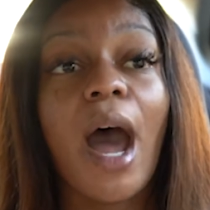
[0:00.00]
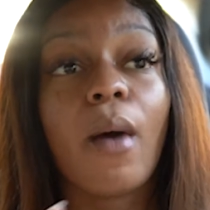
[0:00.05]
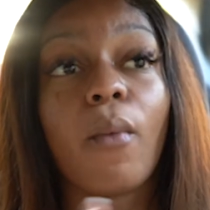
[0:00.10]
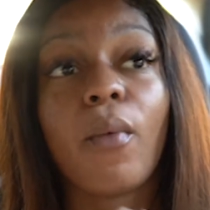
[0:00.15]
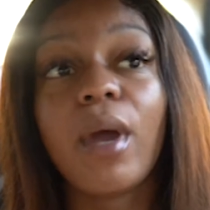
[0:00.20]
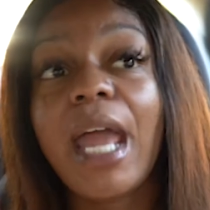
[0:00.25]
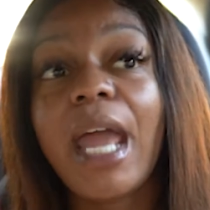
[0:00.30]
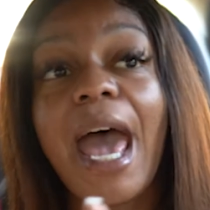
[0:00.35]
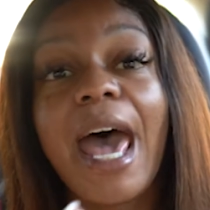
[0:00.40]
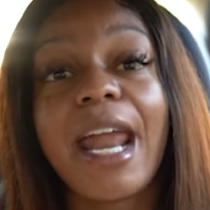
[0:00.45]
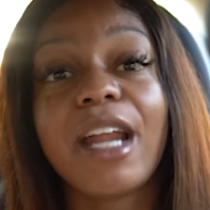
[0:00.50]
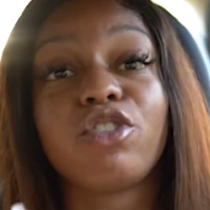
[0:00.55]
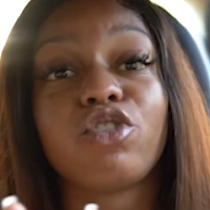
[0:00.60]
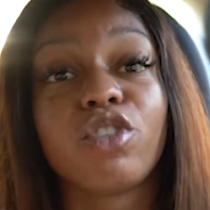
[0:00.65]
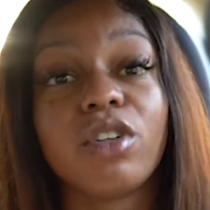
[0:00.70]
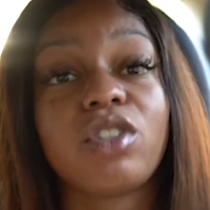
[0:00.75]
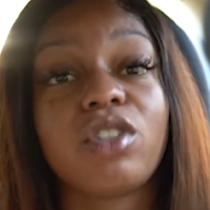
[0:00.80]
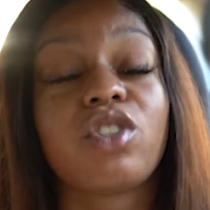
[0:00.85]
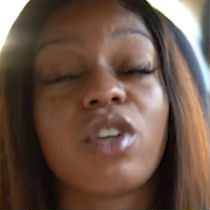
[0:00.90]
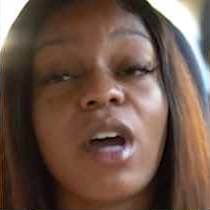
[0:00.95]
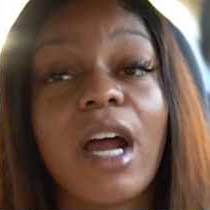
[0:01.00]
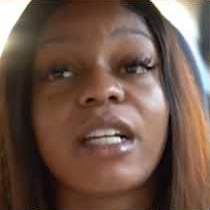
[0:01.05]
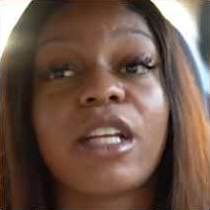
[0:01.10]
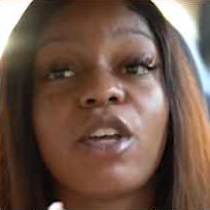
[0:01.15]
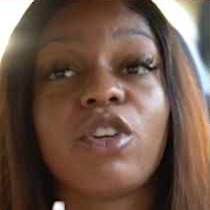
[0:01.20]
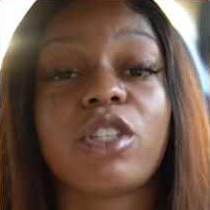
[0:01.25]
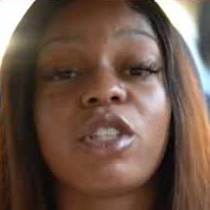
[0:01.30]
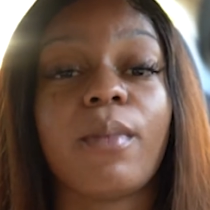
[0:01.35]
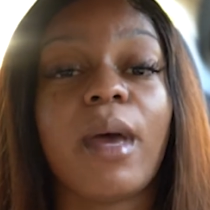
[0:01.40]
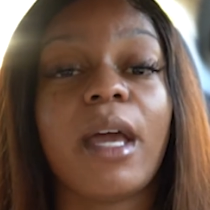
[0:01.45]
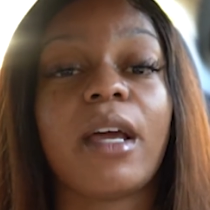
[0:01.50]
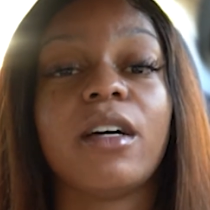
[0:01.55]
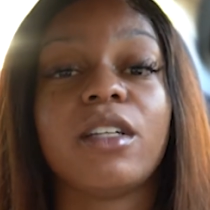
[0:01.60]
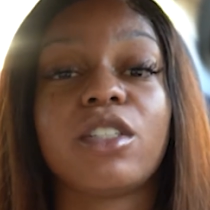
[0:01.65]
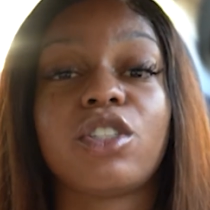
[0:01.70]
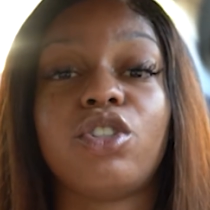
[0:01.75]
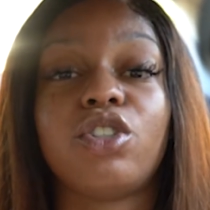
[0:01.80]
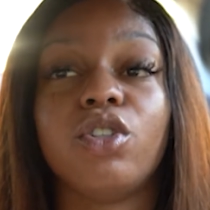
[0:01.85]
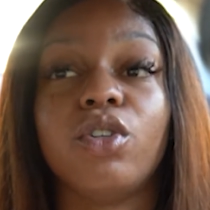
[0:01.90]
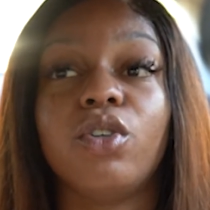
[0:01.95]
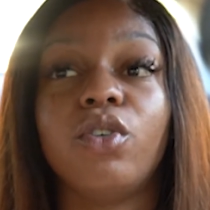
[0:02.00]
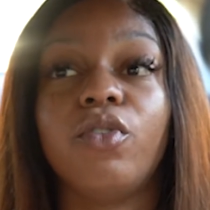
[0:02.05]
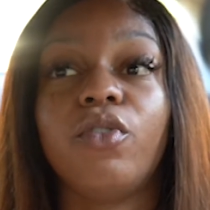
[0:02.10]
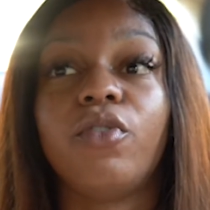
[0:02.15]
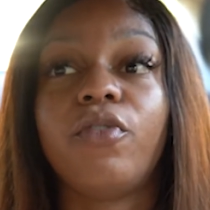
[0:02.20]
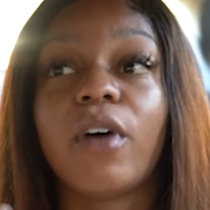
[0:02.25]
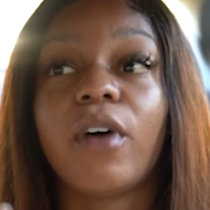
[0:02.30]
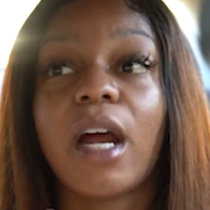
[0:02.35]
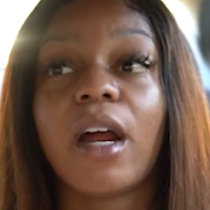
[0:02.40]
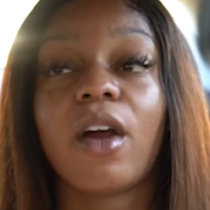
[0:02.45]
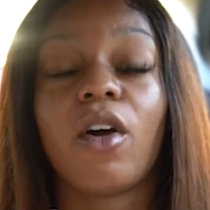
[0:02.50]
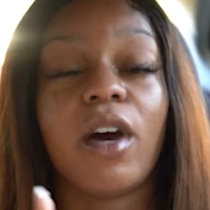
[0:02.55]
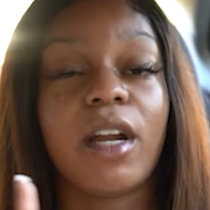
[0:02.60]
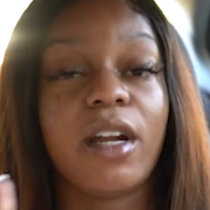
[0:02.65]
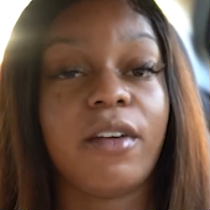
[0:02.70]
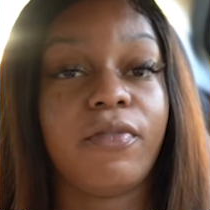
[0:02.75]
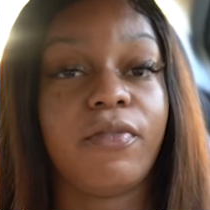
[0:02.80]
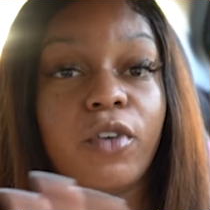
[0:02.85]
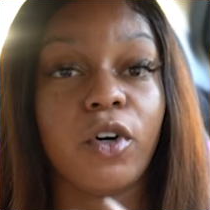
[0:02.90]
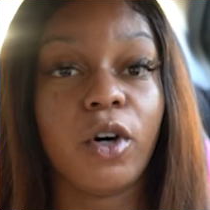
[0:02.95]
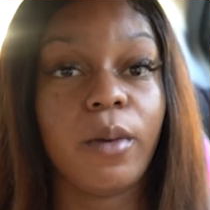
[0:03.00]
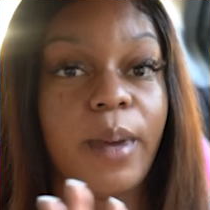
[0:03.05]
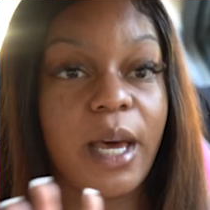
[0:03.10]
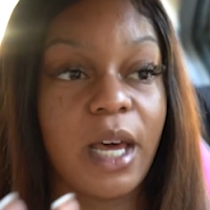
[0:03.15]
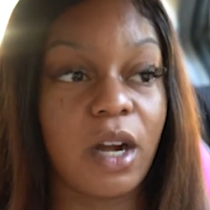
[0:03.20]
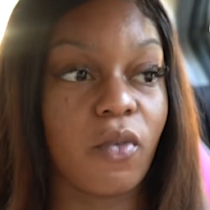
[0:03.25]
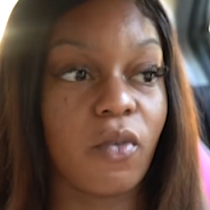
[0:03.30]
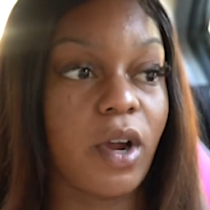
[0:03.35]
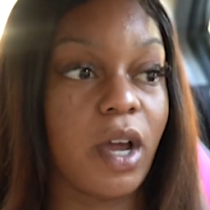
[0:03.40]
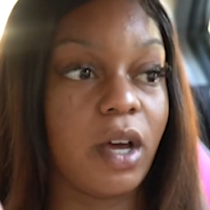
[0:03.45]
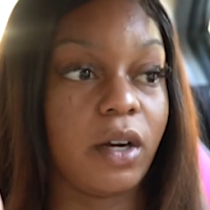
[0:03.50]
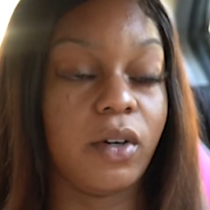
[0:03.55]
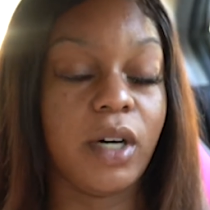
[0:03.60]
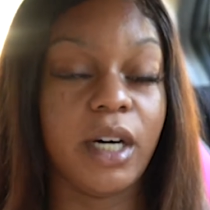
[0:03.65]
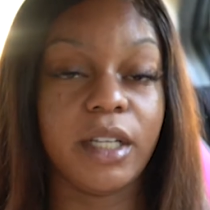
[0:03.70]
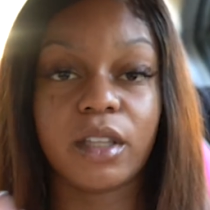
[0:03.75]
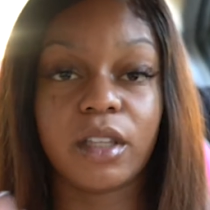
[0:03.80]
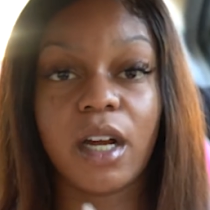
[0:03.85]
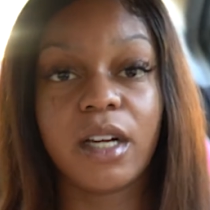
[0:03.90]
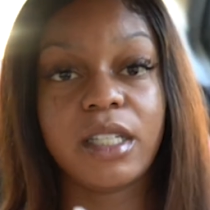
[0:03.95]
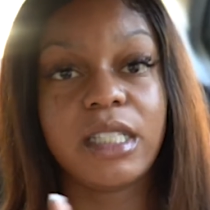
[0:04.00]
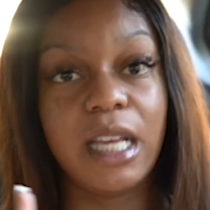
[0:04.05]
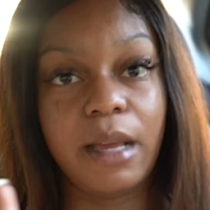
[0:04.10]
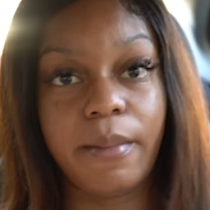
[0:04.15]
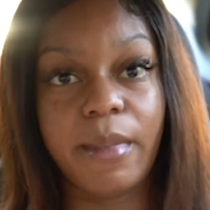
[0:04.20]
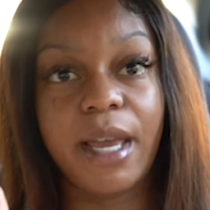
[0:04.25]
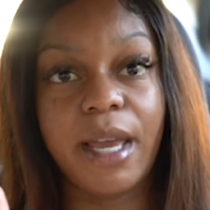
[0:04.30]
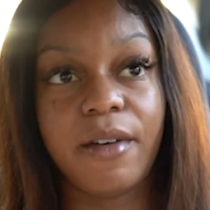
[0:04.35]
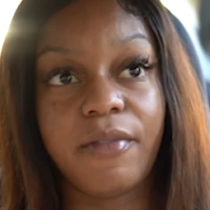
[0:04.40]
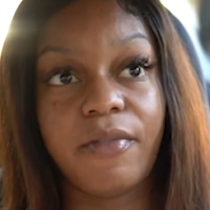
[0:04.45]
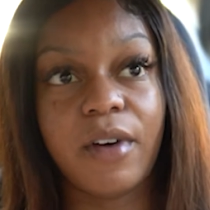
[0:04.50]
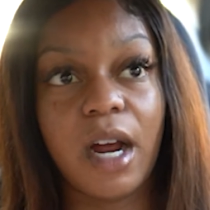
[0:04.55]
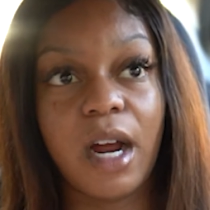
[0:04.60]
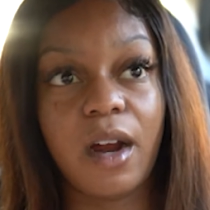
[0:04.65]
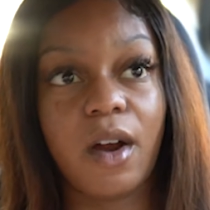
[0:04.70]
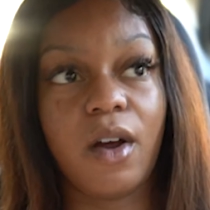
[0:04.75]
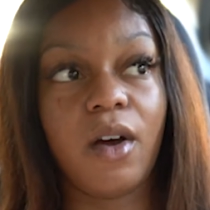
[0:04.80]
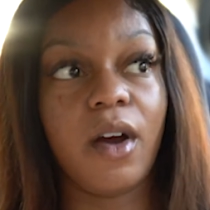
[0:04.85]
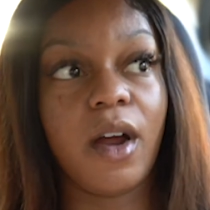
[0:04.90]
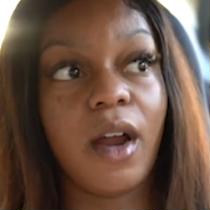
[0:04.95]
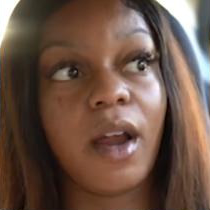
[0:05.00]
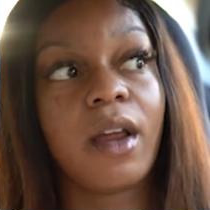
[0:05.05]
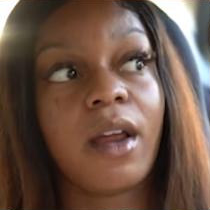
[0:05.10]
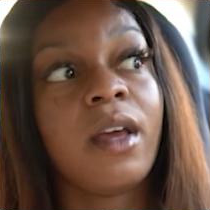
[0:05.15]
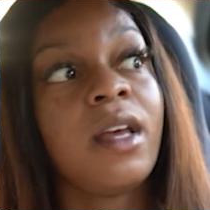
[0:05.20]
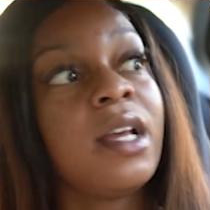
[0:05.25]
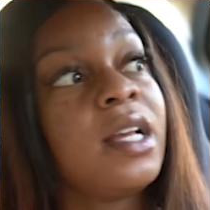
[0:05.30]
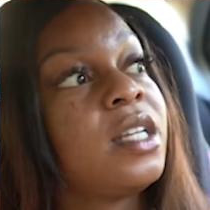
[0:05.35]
we had a drill sergeant who used to make us do fire guard and full battle rattle, a thirteen man fire guard.